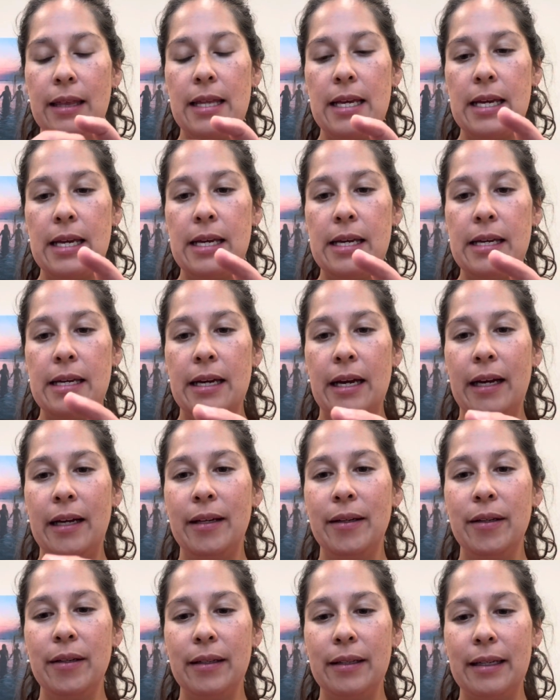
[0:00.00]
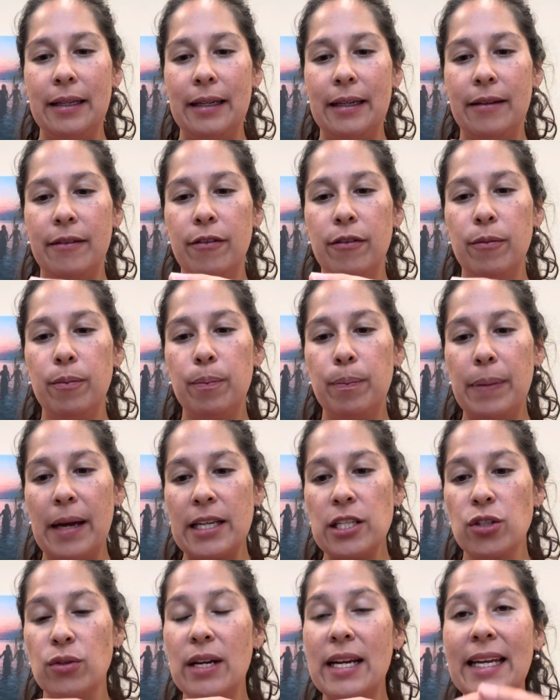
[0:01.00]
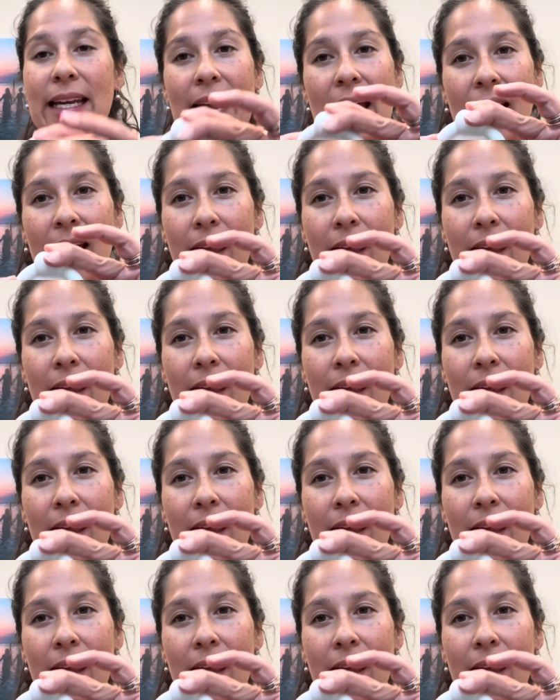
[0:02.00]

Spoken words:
The pessary